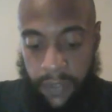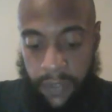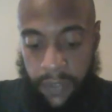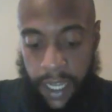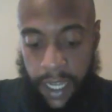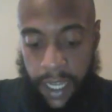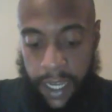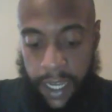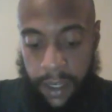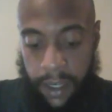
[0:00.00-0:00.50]

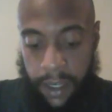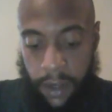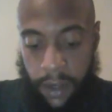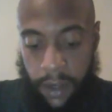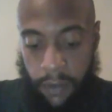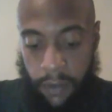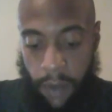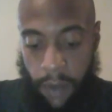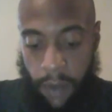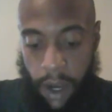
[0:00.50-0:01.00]
day
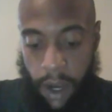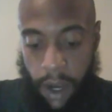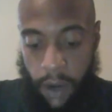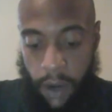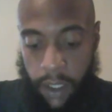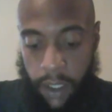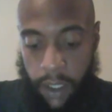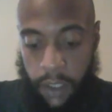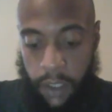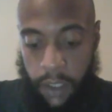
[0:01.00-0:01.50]
from all
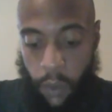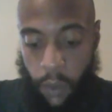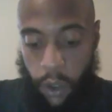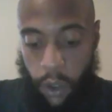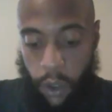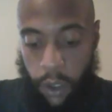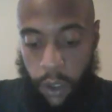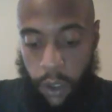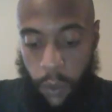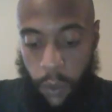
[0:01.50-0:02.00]
his
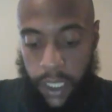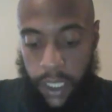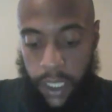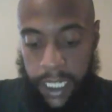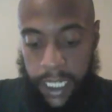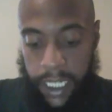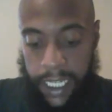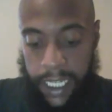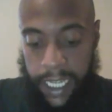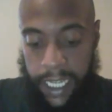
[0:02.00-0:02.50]
work which
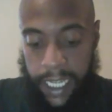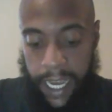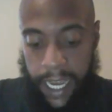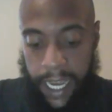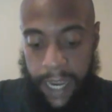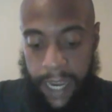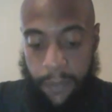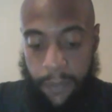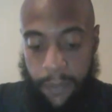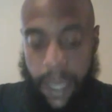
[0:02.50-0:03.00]
he
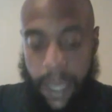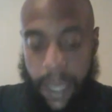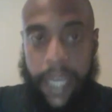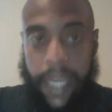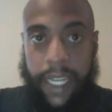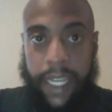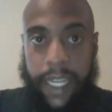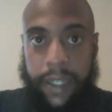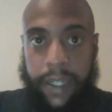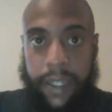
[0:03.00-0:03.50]
had
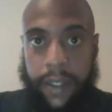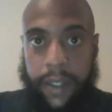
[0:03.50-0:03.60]
made.